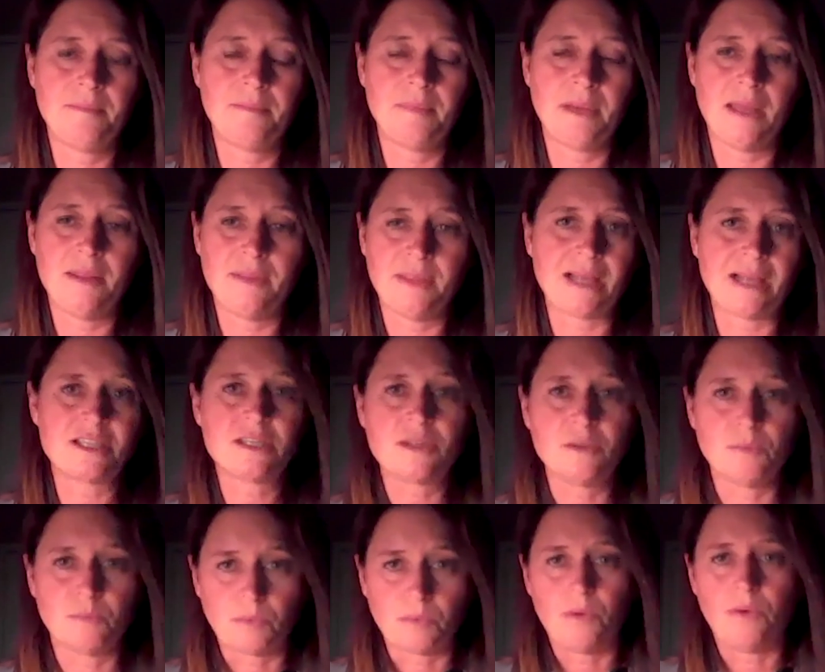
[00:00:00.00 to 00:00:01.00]
that's
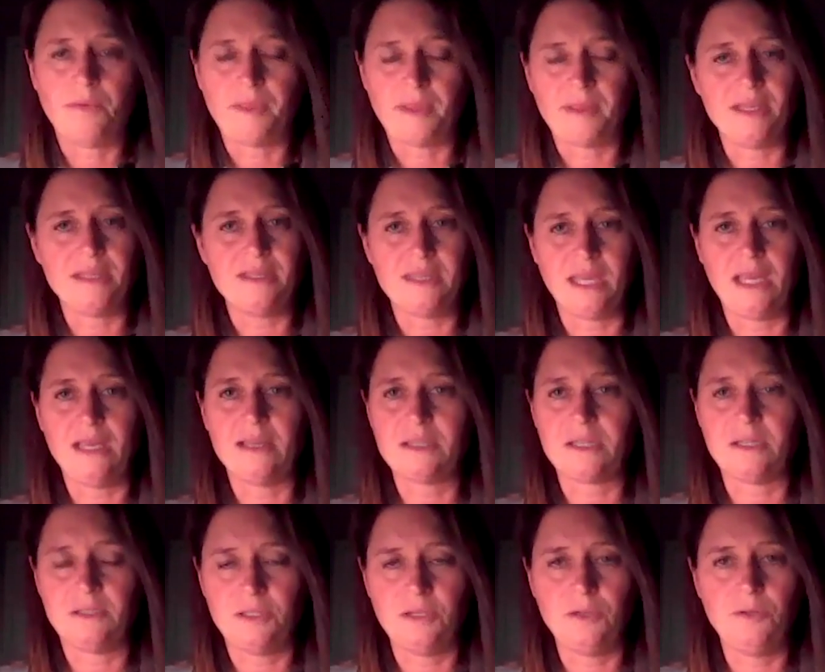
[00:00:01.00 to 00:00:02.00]
the role that the
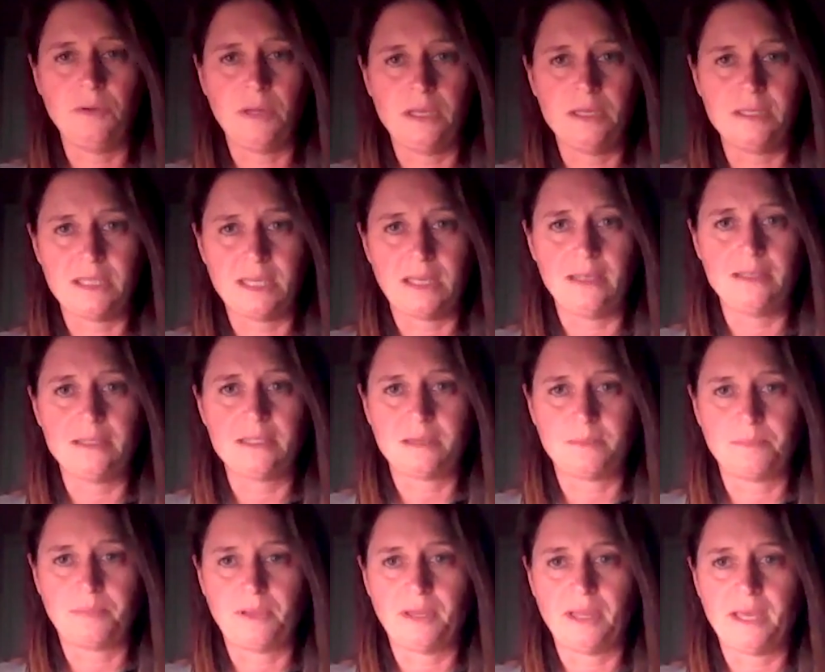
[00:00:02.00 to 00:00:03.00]
Institute intends to
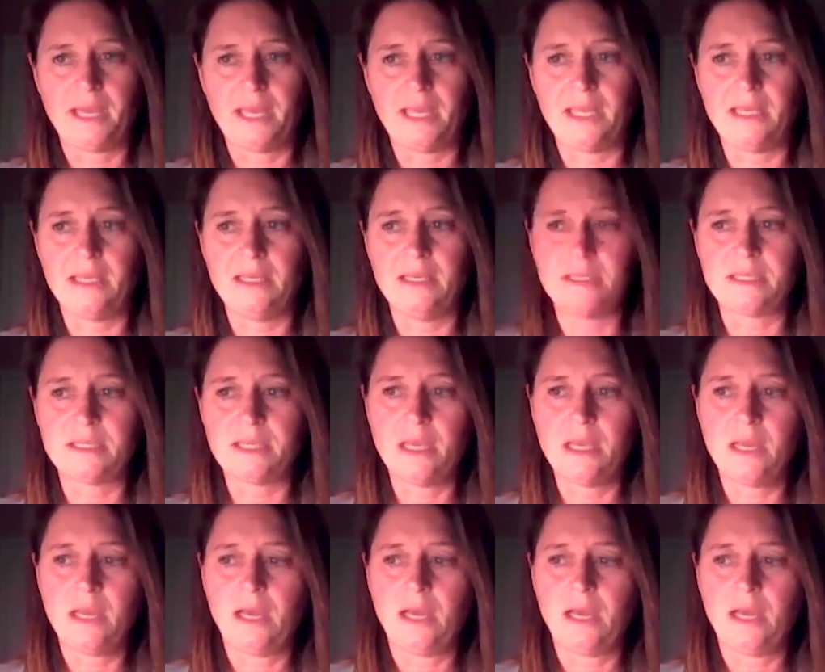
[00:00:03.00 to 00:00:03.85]
play, is